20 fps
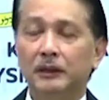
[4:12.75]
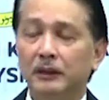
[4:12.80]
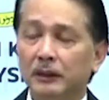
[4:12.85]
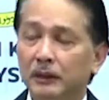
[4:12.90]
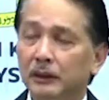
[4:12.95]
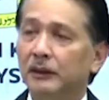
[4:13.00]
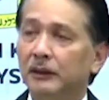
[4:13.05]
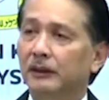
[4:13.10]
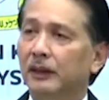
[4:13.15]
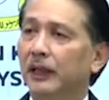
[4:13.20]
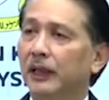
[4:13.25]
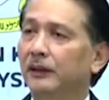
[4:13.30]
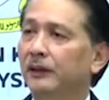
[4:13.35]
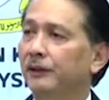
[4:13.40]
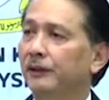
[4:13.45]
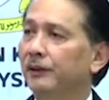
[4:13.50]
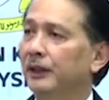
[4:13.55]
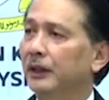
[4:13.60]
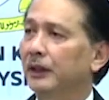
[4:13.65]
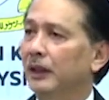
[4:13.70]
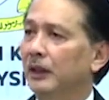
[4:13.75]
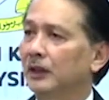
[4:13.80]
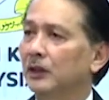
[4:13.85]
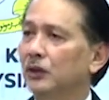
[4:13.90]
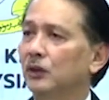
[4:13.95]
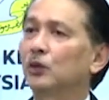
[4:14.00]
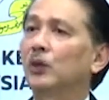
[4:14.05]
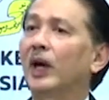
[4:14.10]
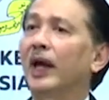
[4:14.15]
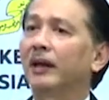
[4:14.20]
The third criteria
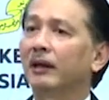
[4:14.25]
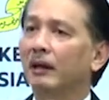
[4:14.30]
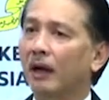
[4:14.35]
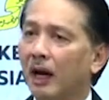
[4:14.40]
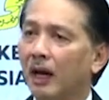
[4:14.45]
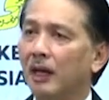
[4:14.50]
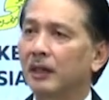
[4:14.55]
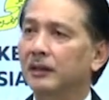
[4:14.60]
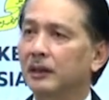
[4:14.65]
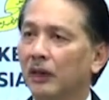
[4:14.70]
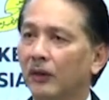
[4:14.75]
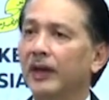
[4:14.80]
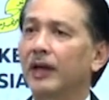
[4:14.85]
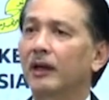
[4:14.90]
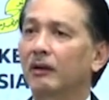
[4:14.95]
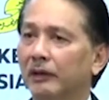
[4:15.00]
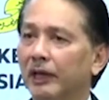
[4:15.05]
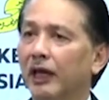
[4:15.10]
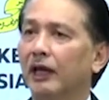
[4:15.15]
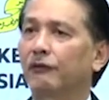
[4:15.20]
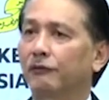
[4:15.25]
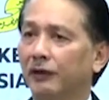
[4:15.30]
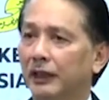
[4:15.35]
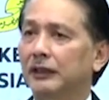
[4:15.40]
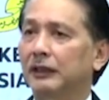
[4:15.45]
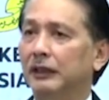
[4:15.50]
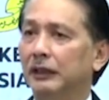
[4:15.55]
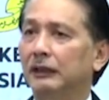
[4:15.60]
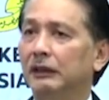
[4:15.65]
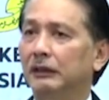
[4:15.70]
is to enhance our
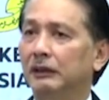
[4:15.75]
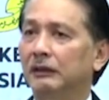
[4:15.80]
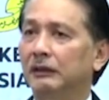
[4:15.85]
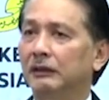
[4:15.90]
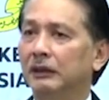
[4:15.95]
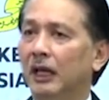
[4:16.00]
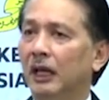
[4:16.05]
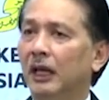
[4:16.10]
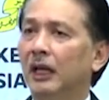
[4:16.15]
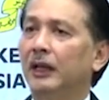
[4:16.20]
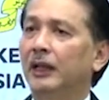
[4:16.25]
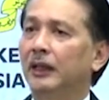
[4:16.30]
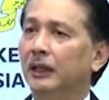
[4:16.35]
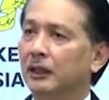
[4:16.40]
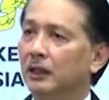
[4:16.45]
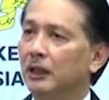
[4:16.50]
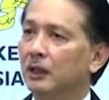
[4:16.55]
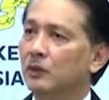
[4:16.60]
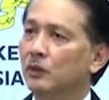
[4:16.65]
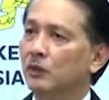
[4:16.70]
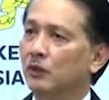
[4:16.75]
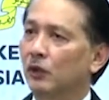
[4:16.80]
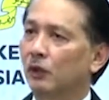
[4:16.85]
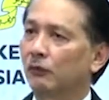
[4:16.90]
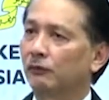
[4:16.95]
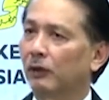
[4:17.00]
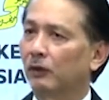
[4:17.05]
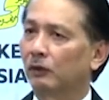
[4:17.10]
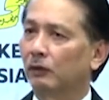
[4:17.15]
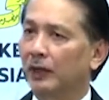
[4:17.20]
healthcare facilities in
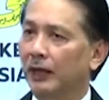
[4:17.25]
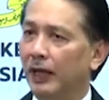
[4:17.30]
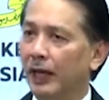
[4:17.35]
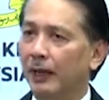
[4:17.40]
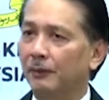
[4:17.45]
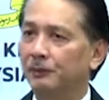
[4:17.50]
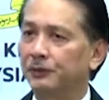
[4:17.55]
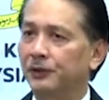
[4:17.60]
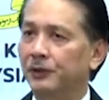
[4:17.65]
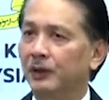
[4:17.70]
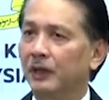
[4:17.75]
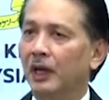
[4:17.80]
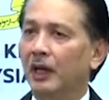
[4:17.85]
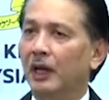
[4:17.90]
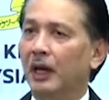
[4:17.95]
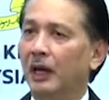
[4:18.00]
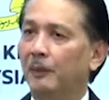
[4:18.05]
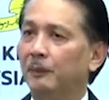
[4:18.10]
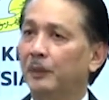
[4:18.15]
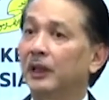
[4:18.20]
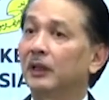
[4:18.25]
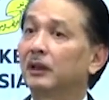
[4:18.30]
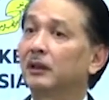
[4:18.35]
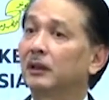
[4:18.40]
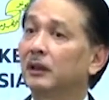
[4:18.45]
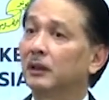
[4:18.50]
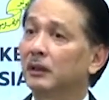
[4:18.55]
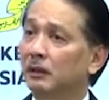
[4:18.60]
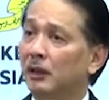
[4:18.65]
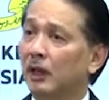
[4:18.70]
terms of our labs. A
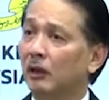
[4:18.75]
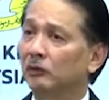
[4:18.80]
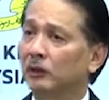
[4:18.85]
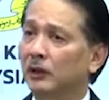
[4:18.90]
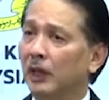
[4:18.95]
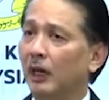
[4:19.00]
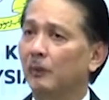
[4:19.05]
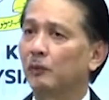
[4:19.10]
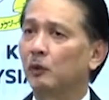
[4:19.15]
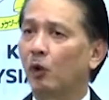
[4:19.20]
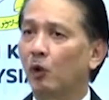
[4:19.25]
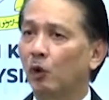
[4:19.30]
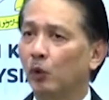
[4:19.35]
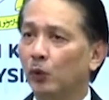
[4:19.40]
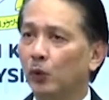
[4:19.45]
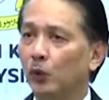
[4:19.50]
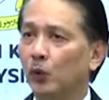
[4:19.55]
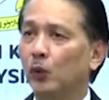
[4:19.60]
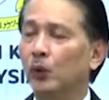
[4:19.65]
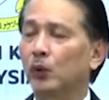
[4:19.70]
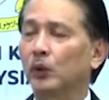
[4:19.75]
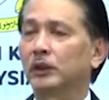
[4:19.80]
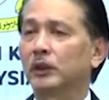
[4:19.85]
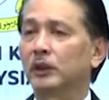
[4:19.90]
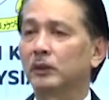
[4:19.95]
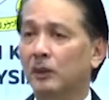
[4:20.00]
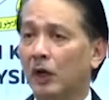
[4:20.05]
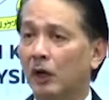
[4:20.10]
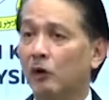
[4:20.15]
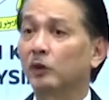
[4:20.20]
turnaround time,
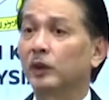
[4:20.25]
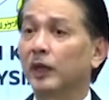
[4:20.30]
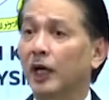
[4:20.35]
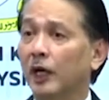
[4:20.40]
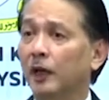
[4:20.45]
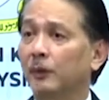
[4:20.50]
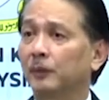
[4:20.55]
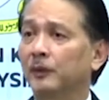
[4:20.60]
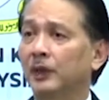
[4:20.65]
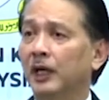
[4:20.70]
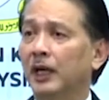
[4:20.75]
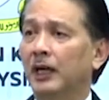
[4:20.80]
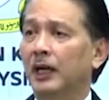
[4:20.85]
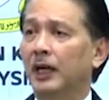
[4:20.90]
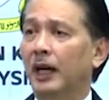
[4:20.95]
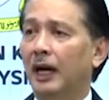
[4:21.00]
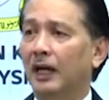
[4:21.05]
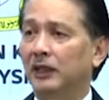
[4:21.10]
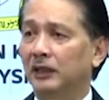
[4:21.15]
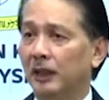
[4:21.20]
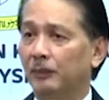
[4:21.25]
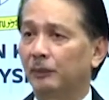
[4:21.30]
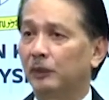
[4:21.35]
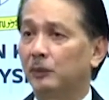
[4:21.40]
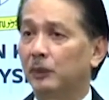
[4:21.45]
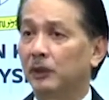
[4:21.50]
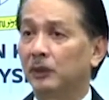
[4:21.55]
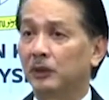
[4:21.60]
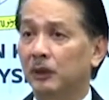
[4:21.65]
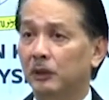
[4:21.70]
although
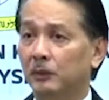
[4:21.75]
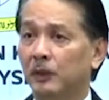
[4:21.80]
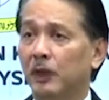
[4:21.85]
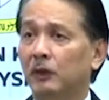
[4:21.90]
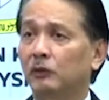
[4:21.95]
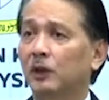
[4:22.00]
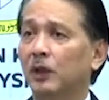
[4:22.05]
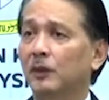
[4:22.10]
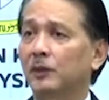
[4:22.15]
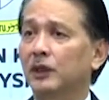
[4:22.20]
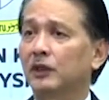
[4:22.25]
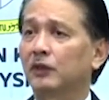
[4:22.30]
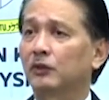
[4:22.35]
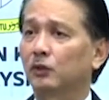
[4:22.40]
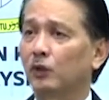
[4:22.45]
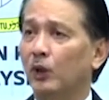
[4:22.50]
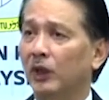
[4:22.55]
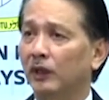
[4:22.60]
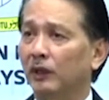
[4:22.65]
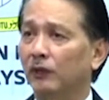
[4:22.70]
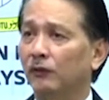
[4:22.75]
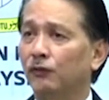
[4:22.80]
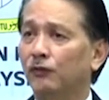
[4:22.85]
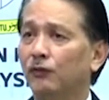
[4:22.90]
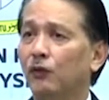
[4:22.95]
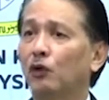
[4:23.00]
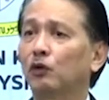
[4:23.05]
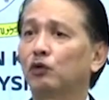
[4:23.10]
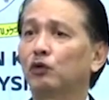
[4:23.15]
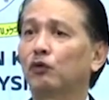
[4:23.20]
acceptable turnaround time is
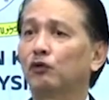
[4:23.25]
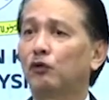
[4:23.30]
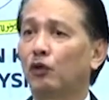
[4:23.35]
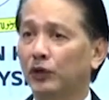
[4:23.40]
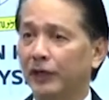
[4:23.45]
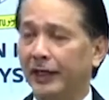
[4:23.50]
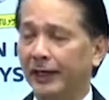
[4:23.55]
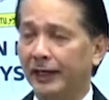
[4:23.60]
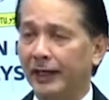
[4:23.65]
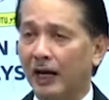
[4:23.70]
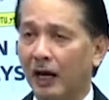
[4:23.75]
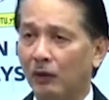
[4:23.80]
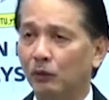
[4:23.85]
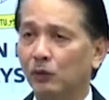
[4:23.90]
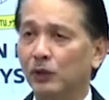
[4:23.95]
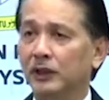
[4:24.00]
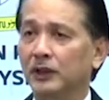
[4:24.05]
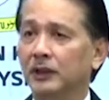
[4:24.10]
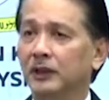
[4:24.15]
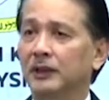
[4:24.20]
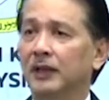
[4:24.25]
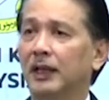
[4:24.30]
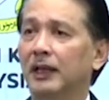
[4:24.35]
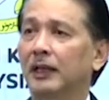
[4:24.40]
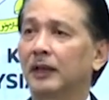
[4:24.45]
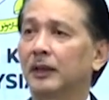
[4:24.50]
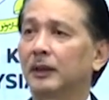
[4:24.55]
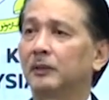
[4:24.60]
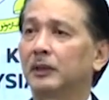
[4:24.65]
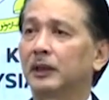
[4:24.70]
24 to 48
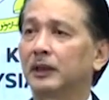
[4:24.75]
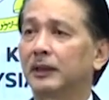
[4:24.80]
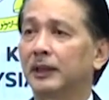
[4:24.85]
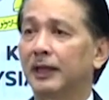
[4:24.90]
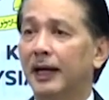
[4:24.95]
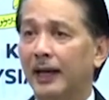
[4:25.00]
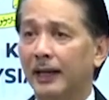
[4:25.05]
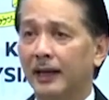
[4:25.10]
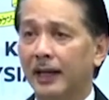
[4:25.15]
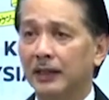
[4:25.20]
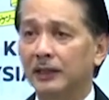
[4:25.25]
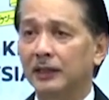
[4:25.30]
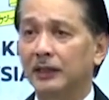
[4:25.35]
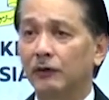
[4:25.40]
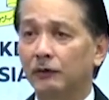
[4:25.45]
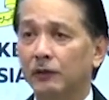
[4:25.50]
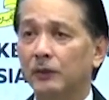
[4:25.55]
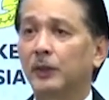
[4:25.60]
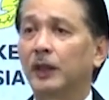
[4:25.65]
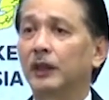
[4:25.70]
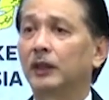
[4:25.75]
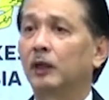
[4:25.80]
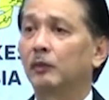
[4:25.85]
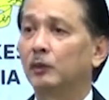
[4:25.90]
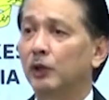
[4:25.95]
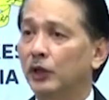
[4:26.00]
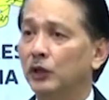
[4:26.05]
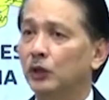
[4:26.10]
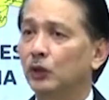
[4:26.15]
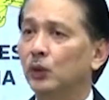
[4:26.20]
hours, the guidelines given by
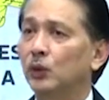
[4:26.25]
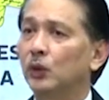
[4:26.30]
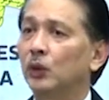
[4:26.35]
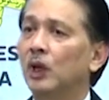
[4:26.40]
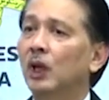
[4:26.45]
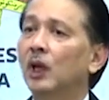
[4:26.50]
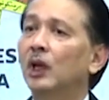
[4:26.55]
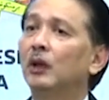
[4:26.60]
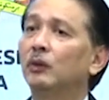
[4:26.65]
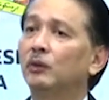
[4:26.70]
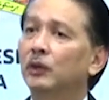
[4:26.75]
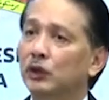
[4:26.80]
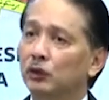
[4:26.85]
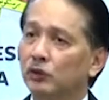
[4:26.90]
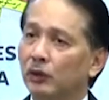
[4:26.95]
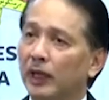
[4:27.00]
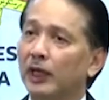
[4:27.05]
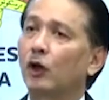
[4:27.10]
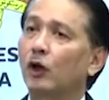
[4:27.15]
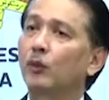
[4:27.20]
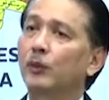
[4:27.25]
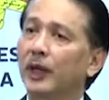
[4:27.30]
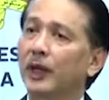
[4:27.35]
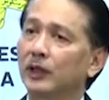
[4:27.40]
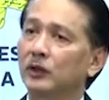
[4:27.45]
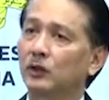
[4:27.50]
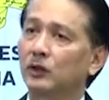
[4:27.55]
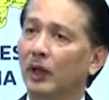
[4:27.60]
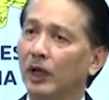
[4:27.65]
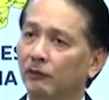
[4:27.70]
WHO. We try
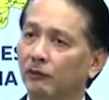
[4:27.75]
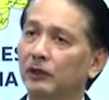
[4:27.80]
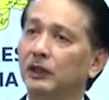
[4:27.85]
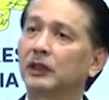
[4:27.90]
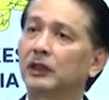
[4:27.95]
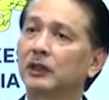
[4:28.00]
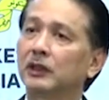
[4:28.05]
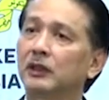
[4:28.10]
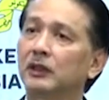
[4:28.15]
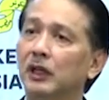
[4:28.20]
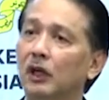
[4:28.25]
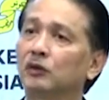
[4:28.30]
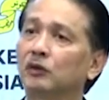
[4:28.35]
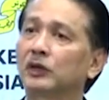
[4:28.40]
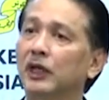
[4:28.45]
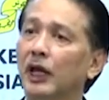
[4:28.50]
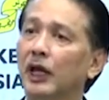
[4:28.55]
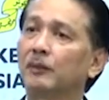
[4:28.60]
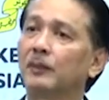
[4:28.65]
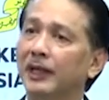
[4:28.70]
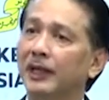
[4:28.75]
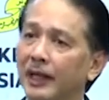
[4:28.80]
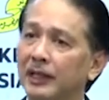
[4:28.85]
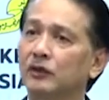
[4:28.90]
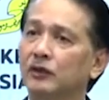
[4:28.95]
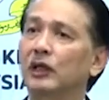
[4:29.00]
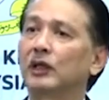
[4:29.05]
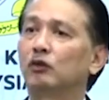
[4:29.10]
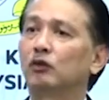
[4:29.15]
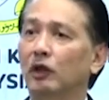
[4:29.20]
our best to have the turnaround
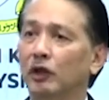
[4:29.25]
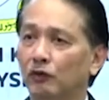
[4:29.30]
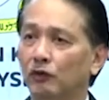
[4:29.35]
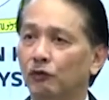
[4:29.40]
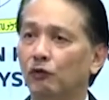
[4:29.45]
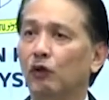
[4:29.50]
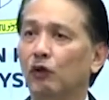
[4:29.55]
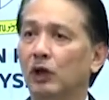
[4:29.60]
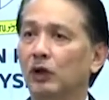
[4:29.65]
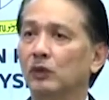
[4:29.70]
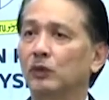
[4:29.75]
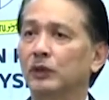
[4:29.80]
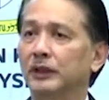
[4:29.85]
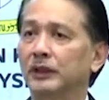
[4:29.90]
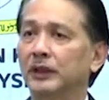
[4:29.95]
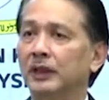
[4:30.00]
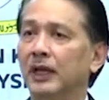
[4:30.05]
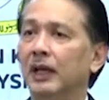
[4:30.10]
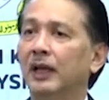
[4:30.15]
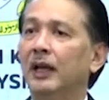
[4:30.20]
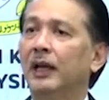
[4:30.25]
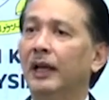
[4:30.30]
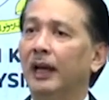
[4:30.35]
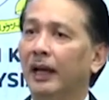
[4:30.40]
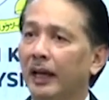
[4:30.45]
time less than 24 hours.